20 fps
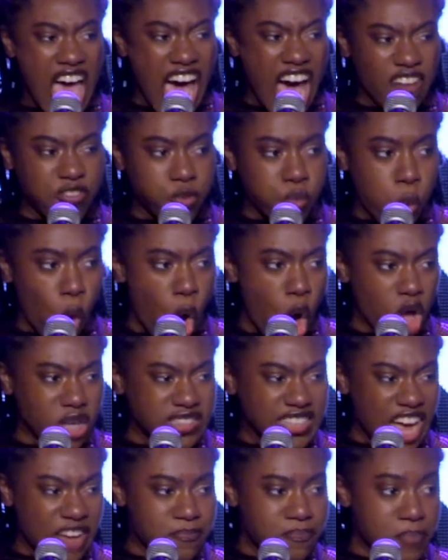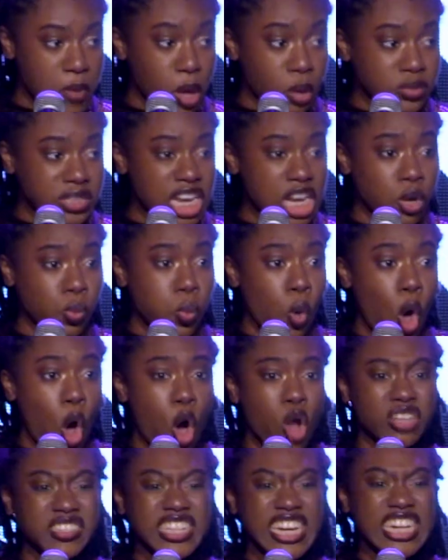Have walls I built and
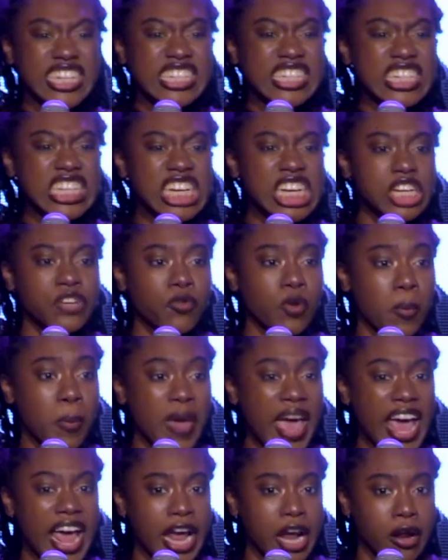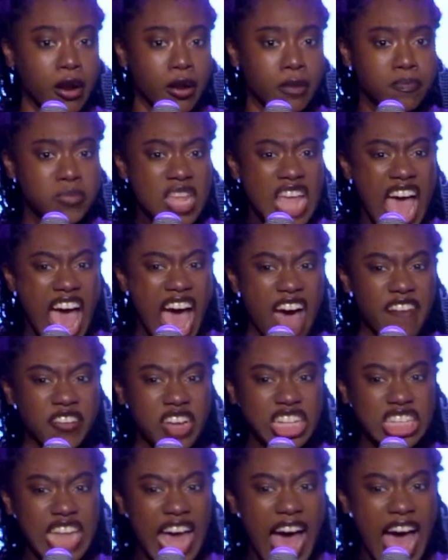walls in need of repair. Have
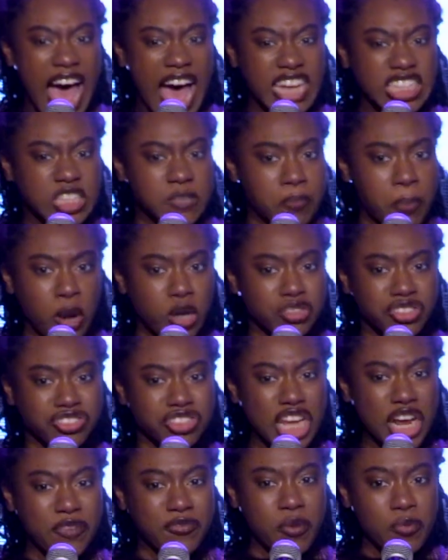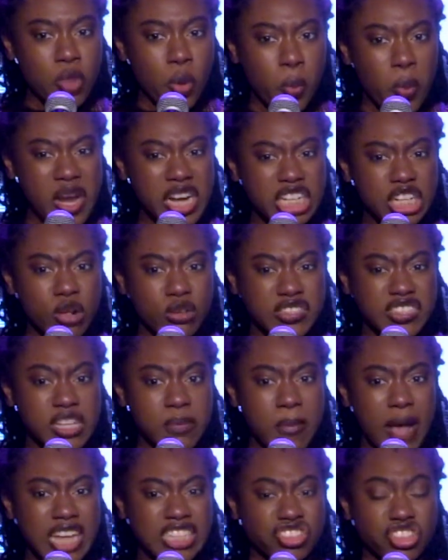glass bursting from the windows
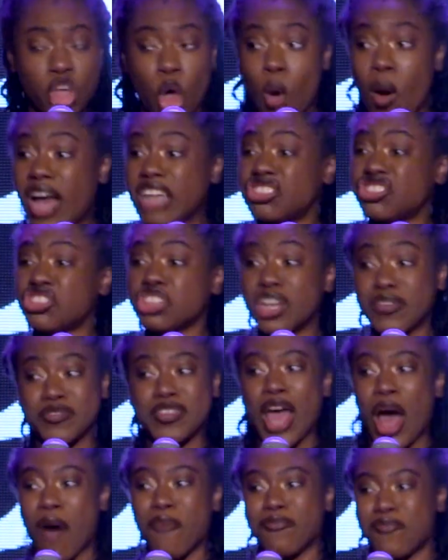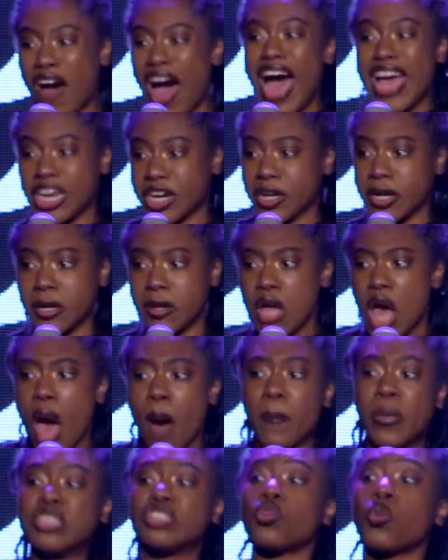to my soul. I should have yelled fire,
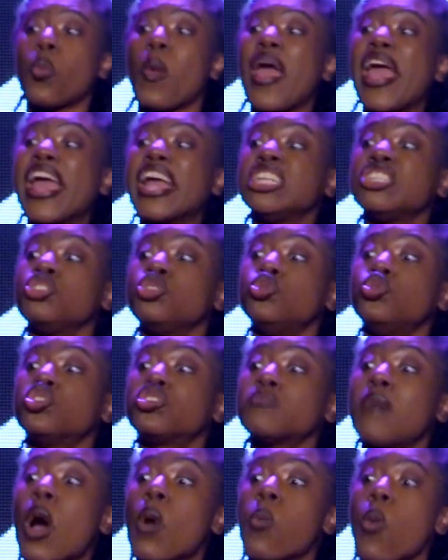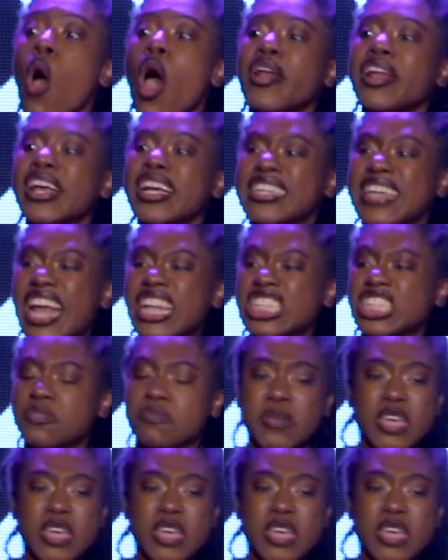but Dwayne used my water against